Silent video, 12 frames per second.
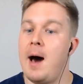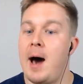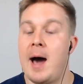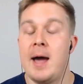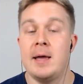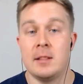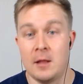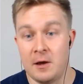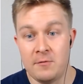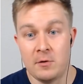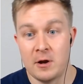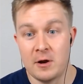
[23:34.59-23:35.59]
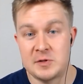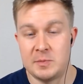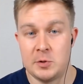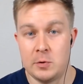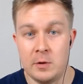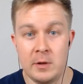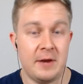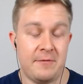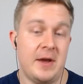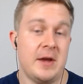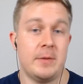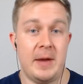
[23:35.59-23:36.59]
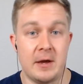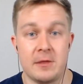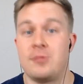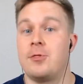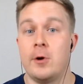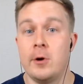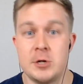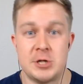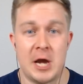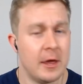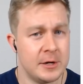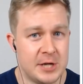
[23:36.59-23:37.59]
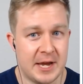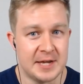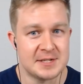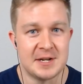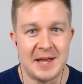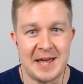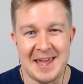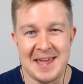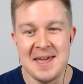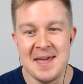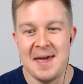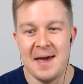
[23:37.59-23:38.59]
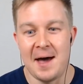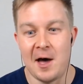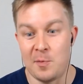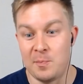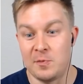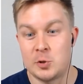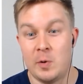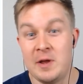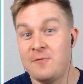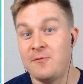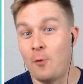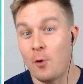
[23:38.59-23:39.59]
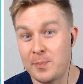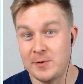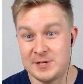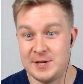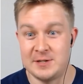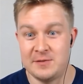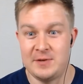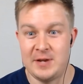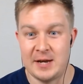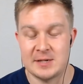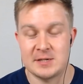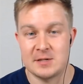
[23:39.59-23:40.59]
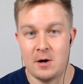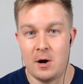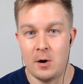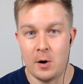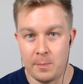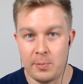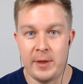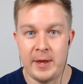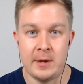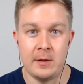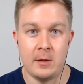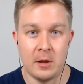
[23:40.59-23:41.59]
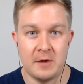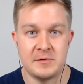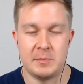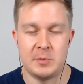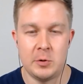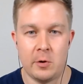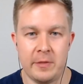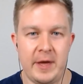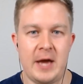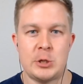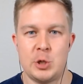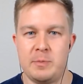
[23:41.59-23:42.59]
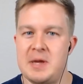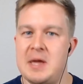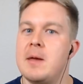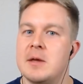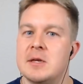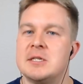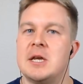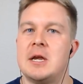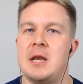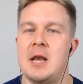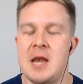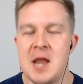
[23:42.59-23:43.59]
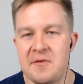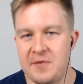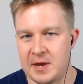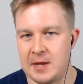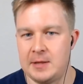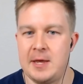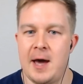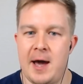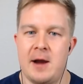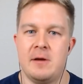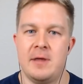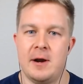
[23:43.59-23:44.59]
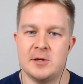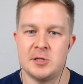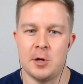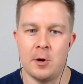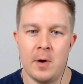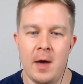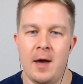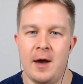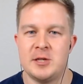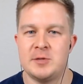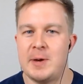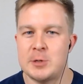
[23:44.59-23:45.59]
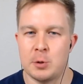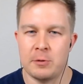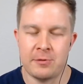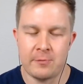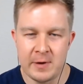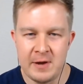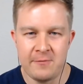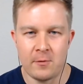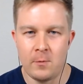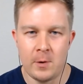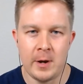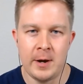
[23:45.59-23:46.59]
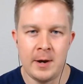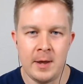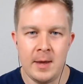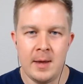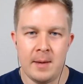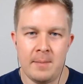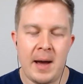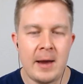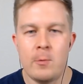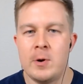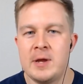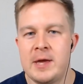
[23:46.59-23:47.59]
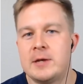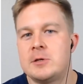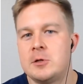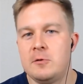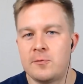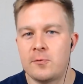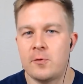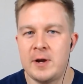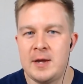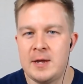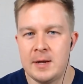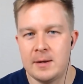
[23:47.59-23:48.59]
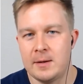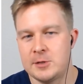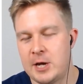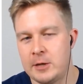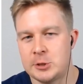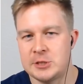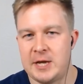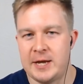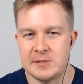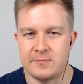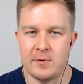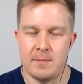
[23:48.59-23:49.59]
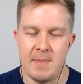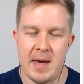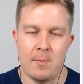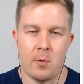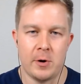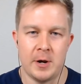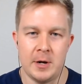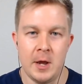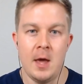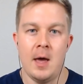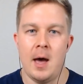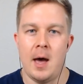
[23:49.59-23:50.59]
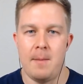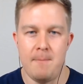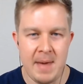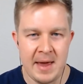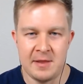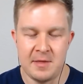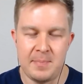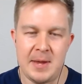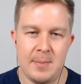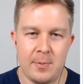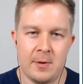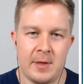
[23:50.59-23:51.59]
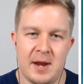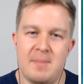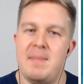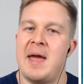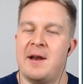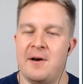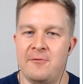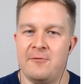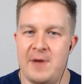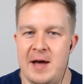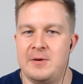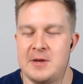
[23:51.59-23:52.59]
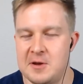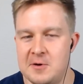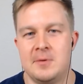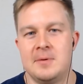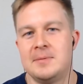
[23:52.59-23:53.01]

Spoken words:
I love Glare of Subdual, and if I could make a third challenge, I guess, today, 24% of decks are playing Glare of Subdual. That should be significantly higher there. So a special 3-for-1, buy one, get 2 free, challenge of stats from Matt Morgan, a man of the people and a man of value.